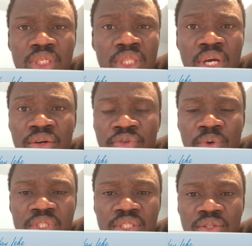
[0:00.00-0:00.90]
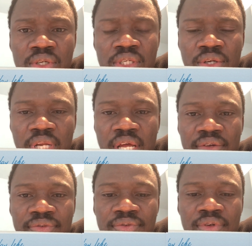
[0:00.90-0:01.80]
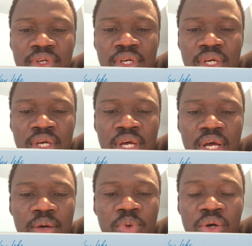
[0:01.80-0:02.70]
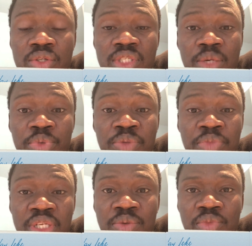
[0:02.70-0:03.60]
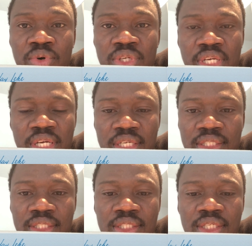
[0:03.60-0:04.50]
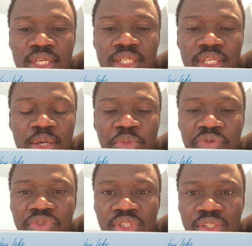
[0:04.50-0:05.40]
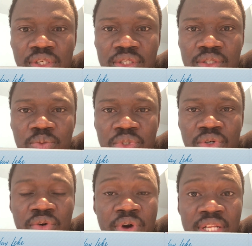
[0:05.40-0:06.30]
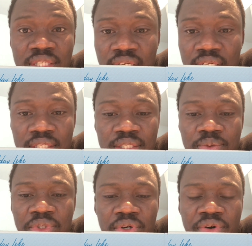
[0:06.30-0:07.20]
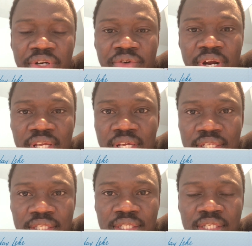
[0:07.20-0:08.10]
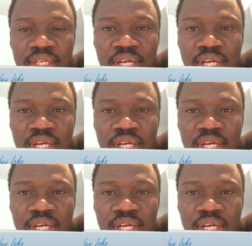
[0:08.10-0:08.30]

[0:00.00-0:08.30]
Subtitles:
Thank God for what He's done in your life. We're going to celebrate many more years in the name of Jesus with your grandkids, with your great grandkids.